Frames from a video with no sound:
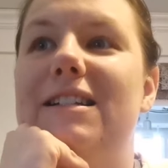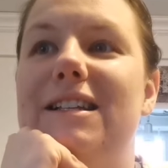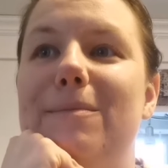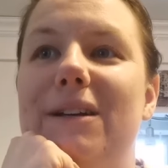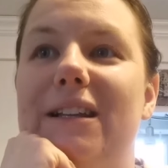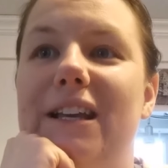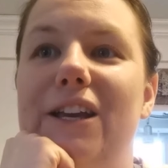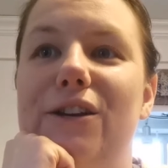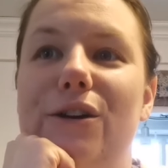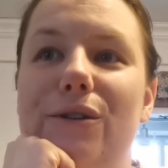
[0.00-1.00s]
Typically,
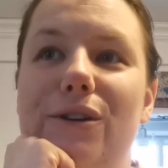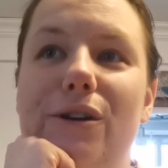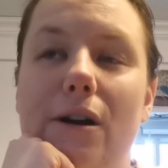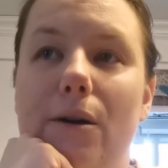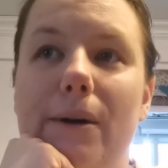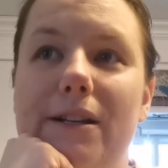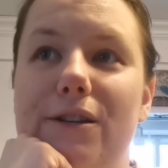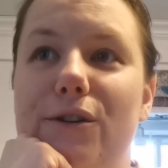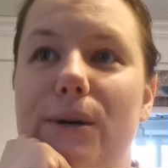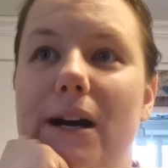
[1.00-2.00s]
you go and
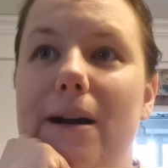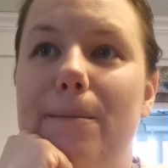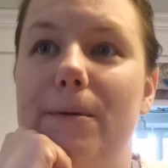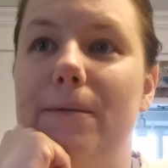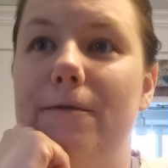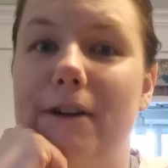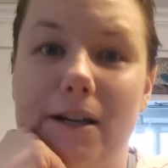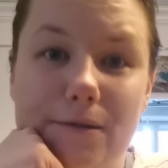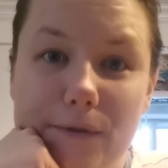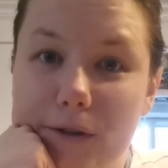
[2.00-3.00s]
you grab
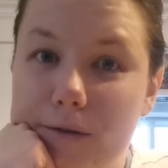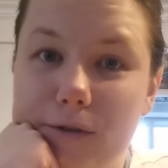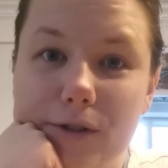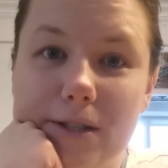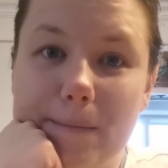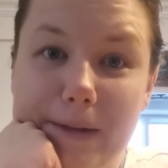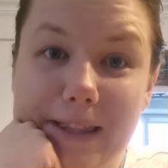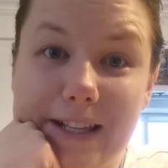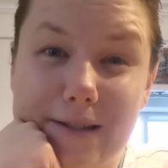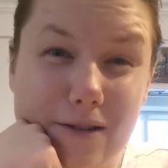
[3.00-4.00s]
fast food or something
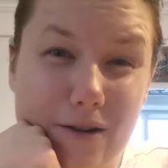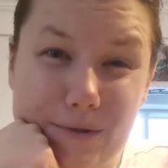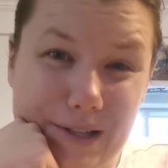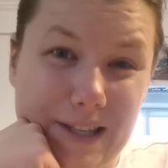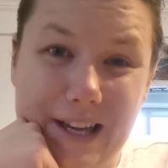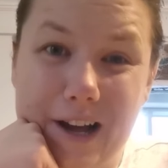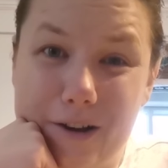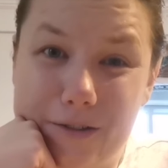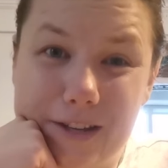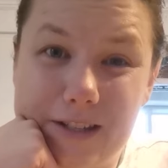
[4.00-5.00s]
that's not really the
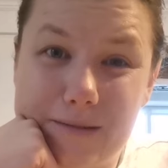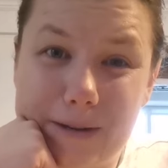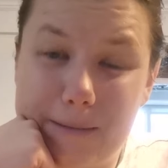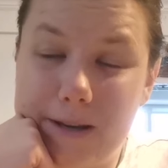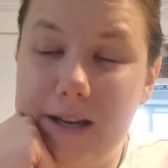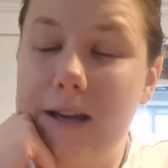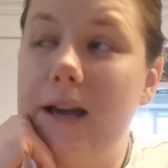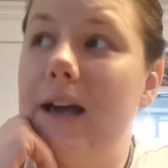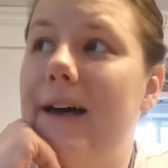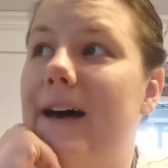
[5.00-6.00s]
healthiest maybe.
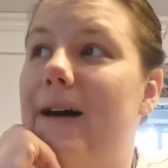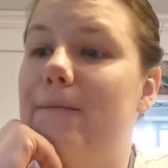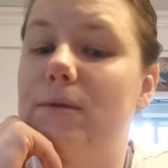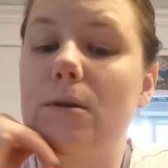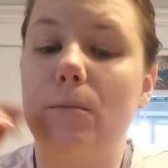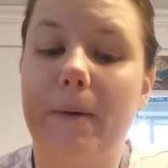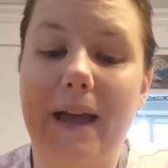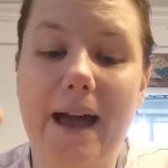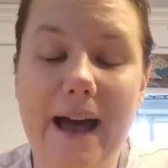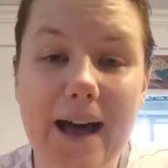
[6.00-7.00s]
So by
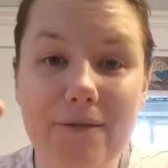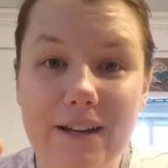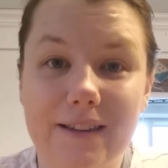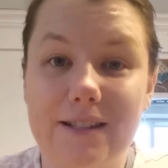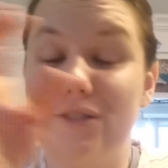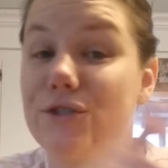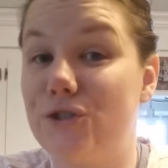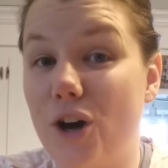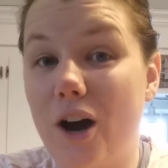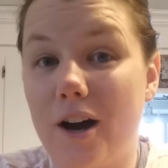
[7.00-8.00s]
having this
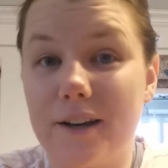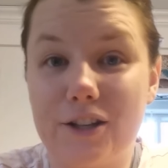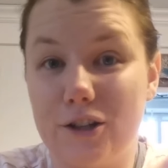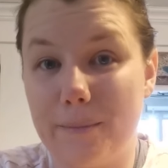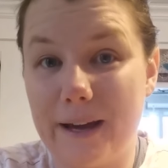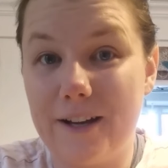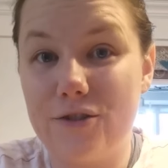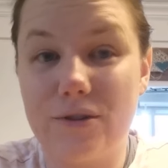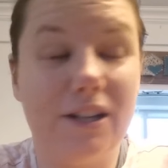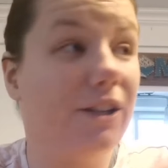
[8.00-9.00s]
stock in your
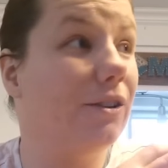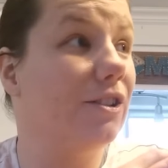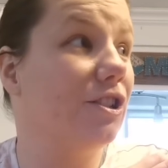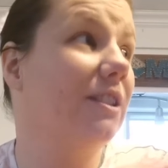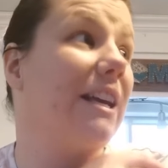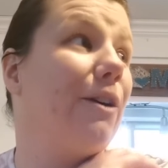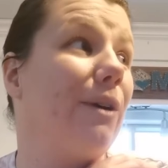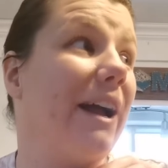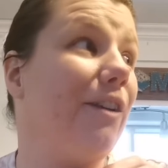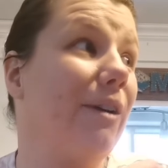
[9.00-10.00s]
pantry, you can just say,
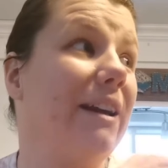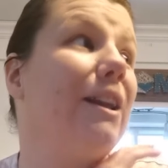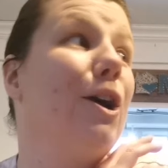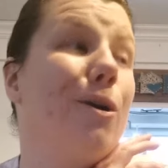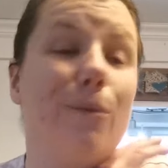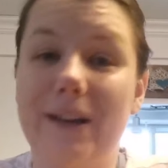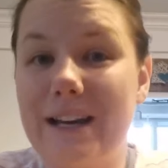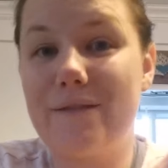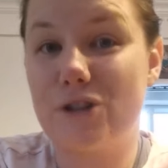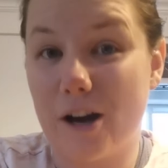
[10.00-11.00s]
okay, great, we can
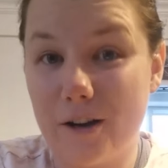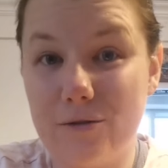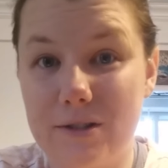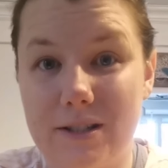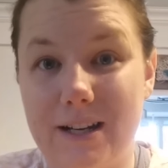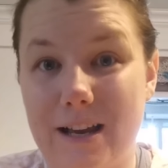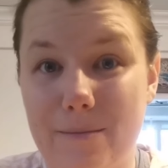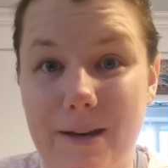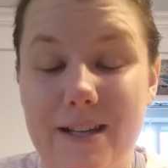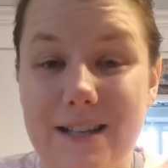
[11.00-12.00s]
have tacos
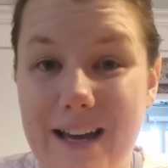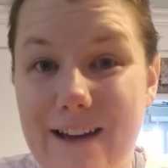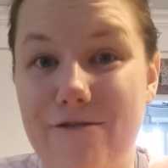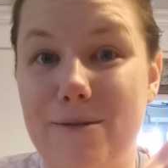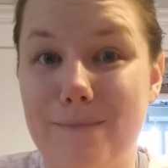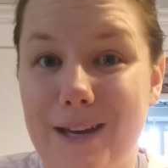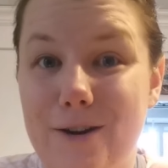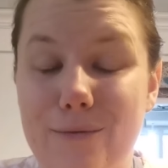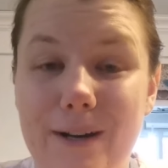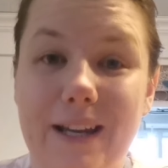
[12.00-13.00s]
tonight because I have the meat
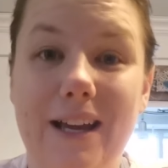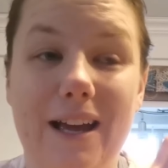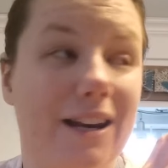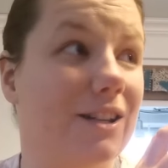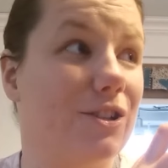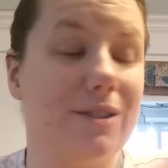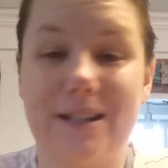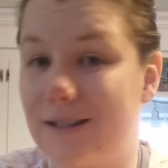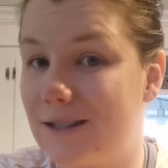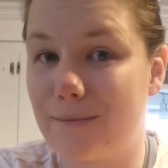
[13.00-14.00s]
already and it just
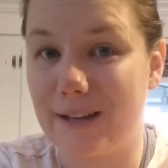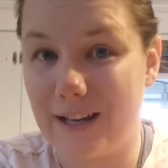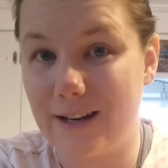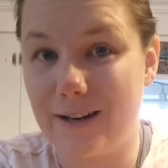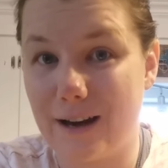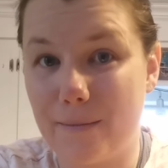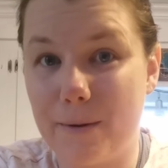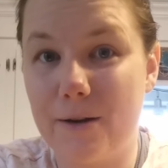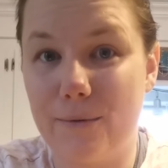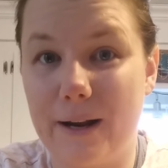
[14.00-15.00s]
needs to be heated up,
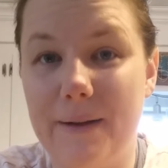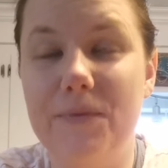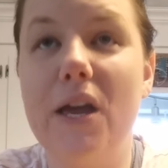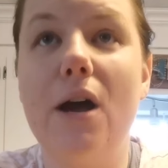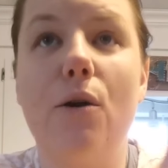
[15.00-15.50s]
right?